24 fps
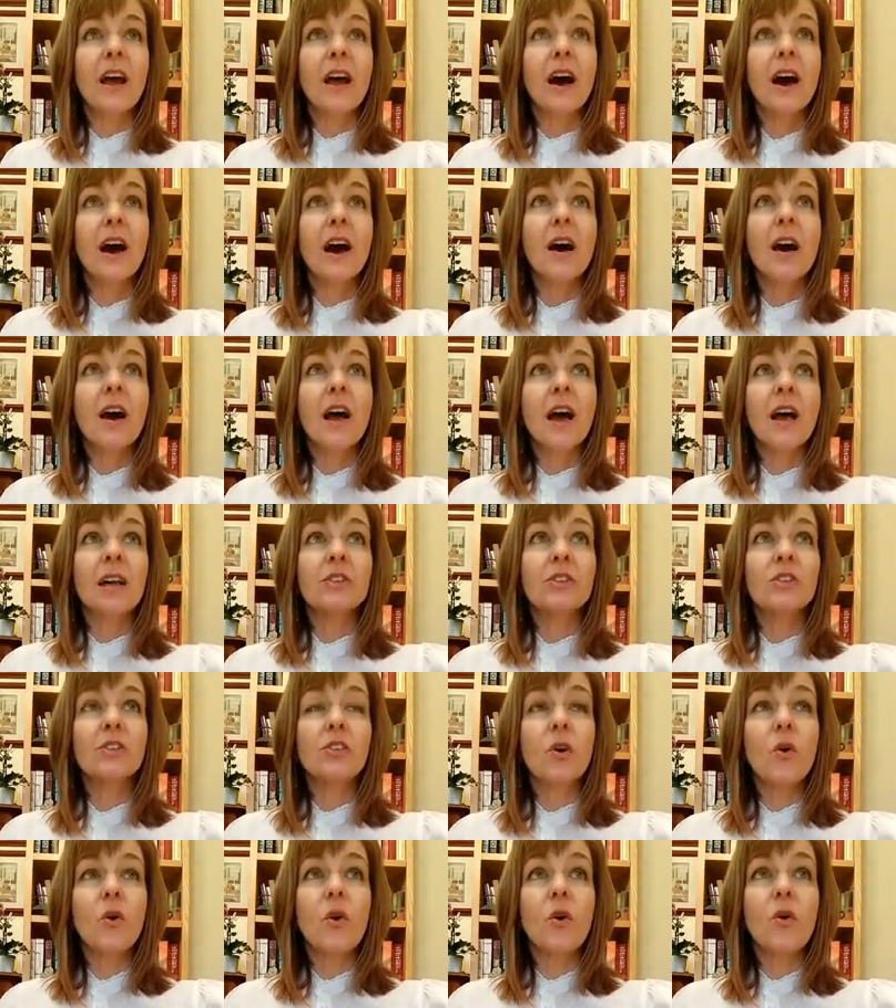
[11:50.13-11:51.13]
And
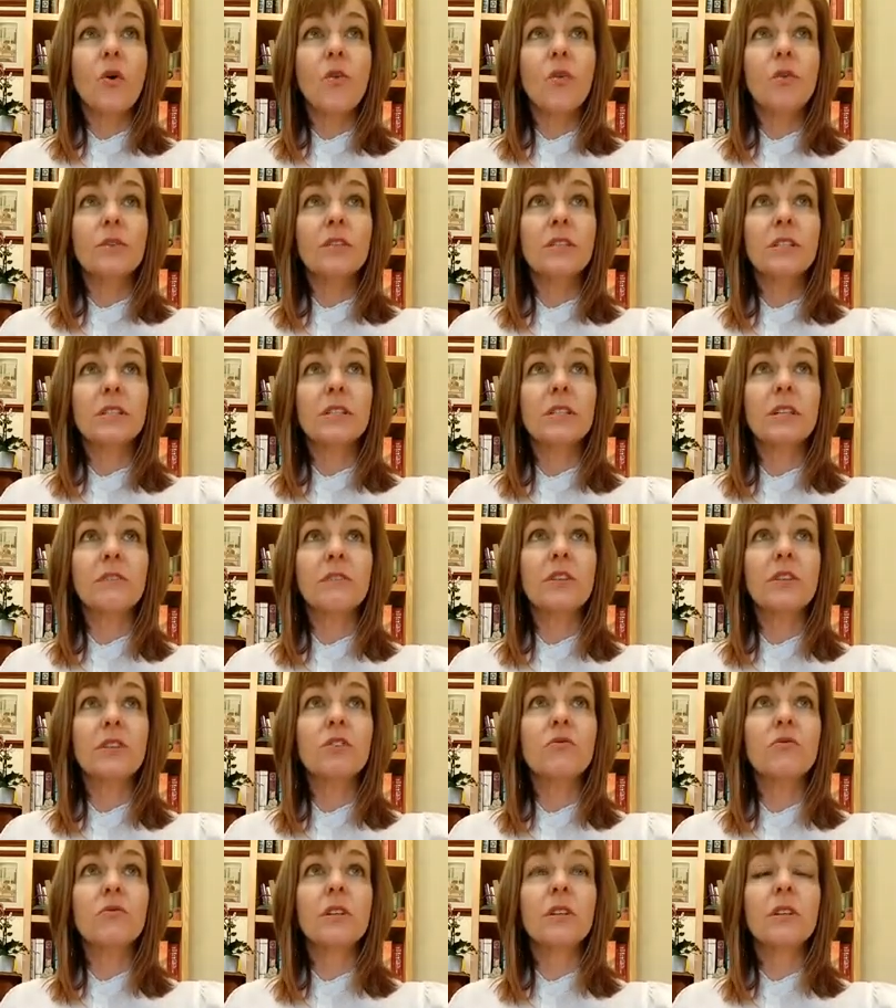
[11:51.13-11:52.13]
so,
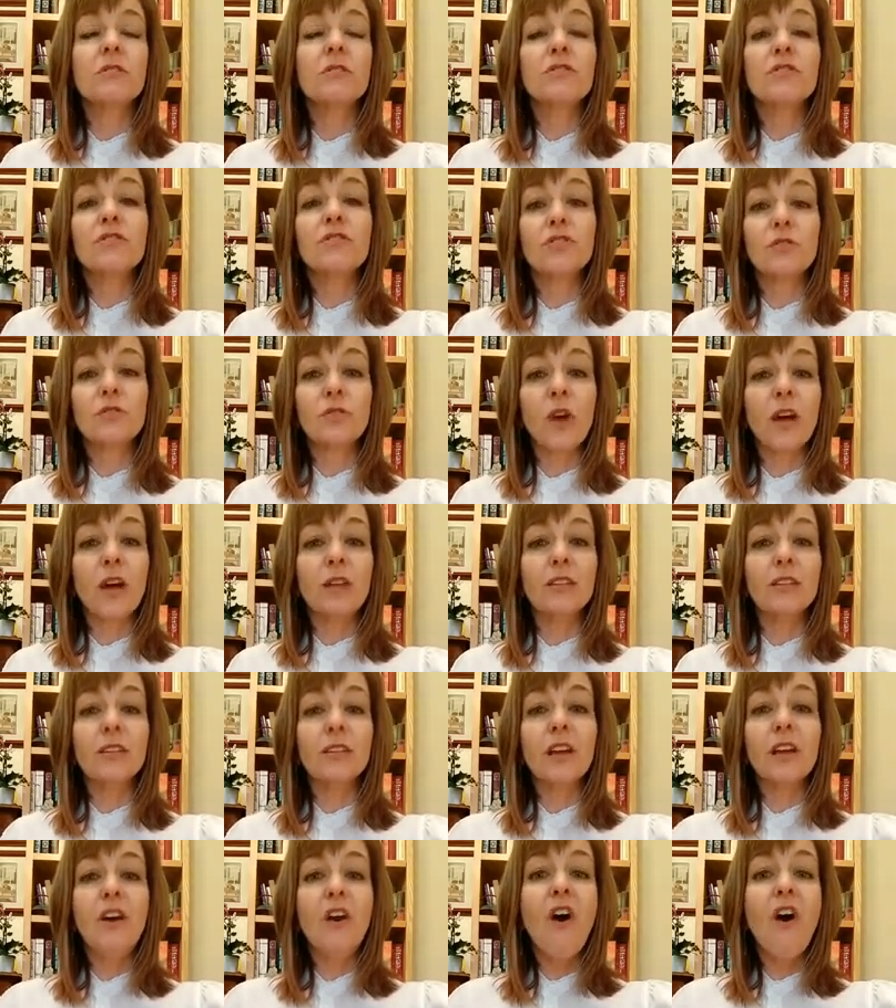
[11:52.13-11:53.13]
Stephen, you need to
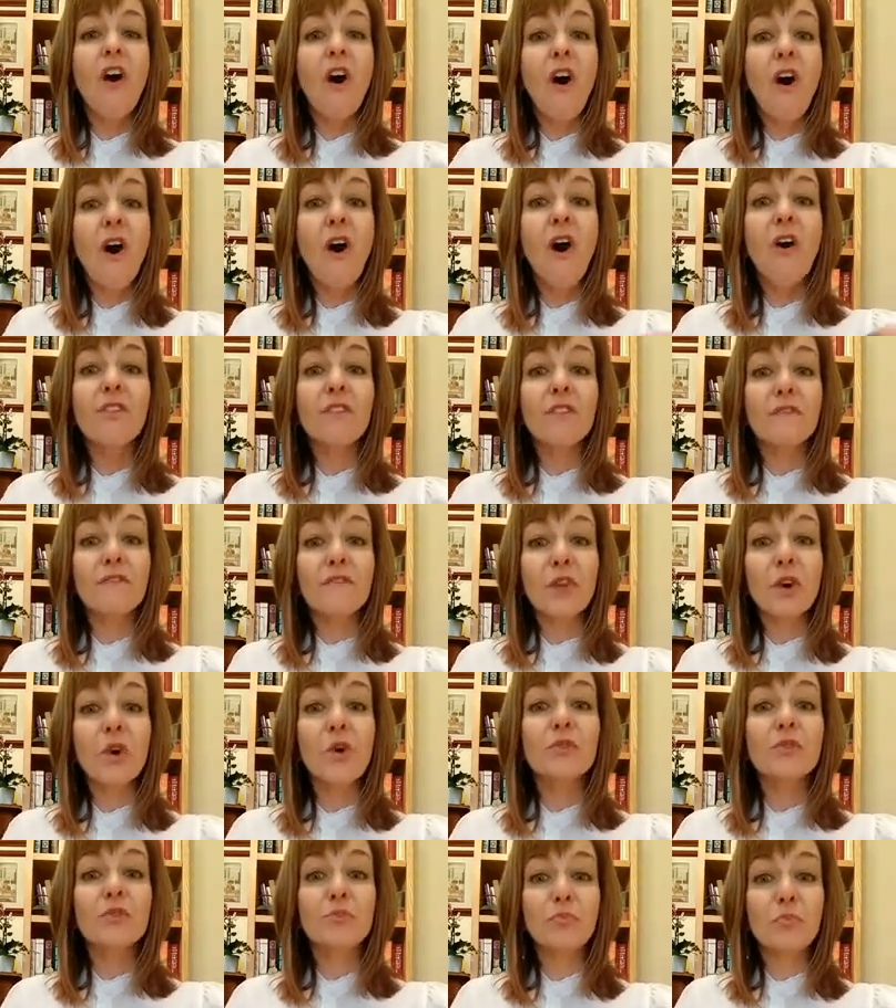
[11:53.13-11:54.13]
trust that all of
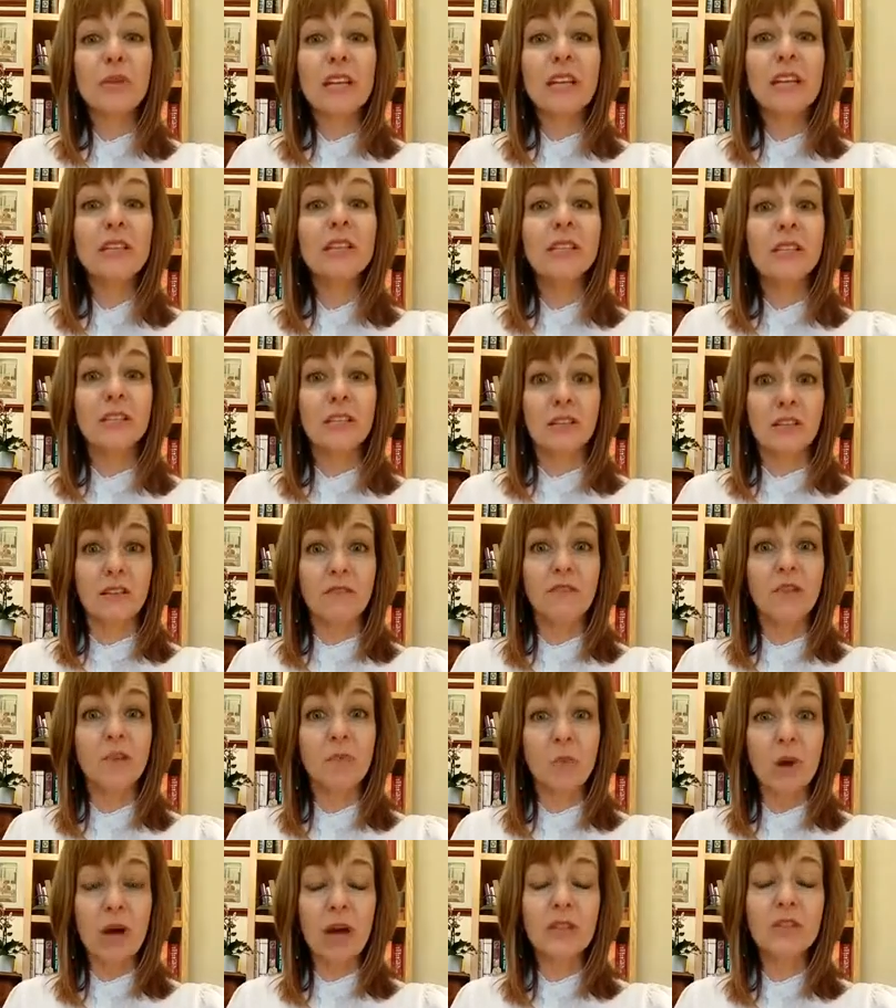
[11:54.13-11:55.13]
those pieces of
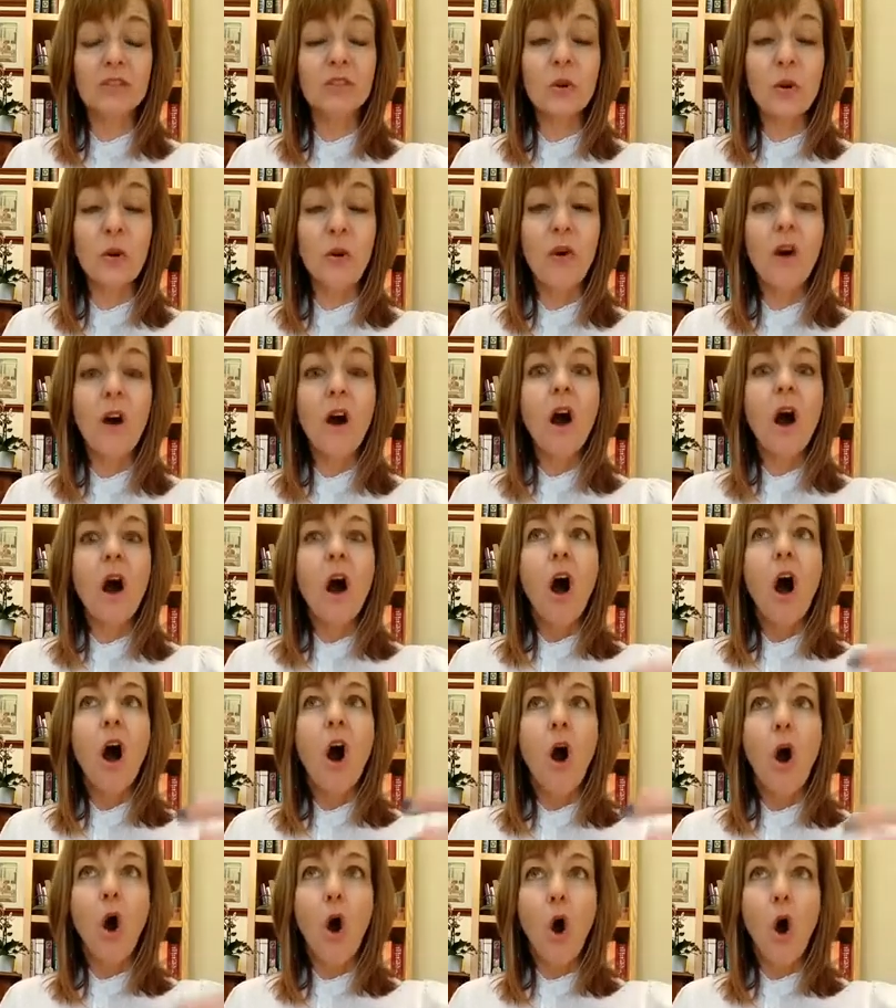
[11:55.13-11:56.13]
the puzzle
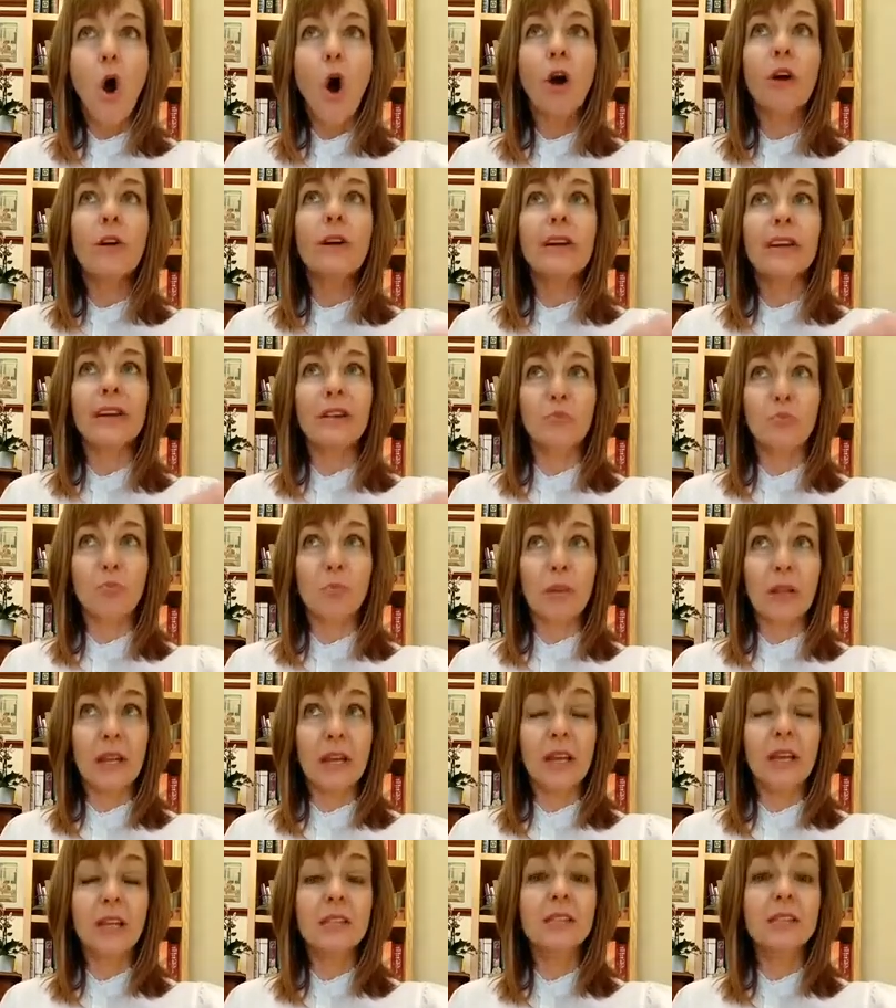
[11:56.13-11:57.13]
are in
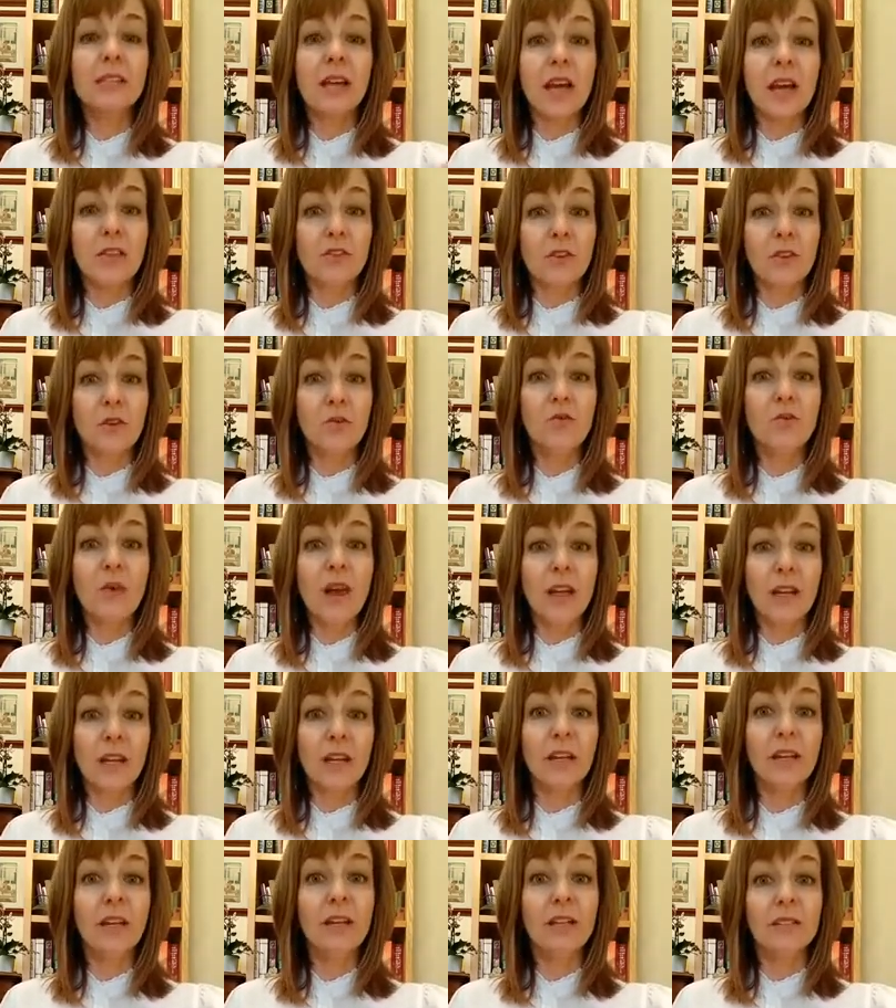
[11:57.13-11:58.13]
place and they're
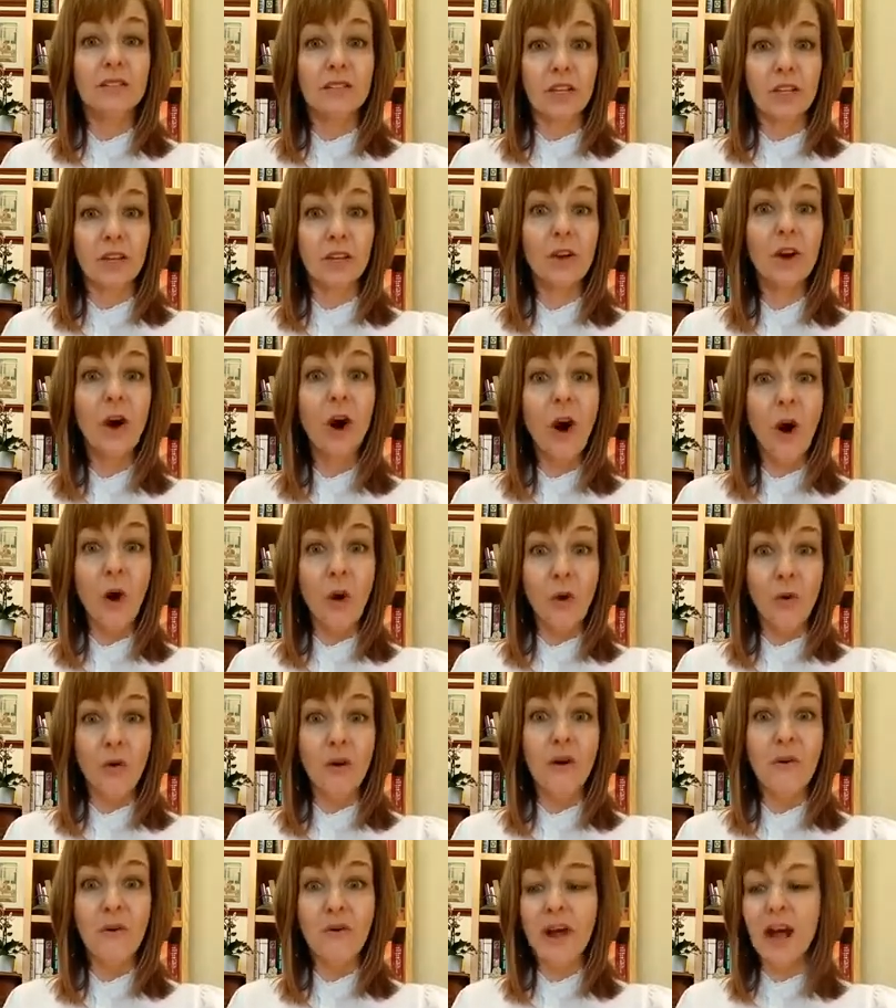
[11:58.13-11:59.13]
ready to
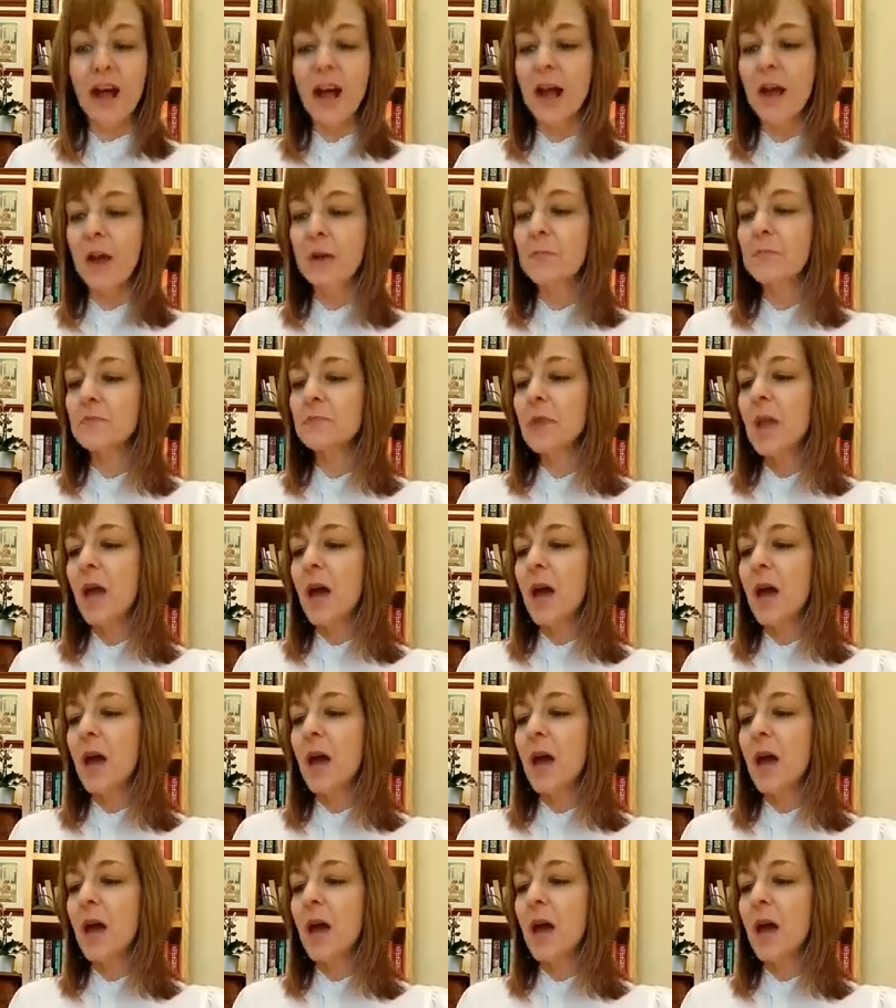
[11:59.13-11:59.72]
go, okay?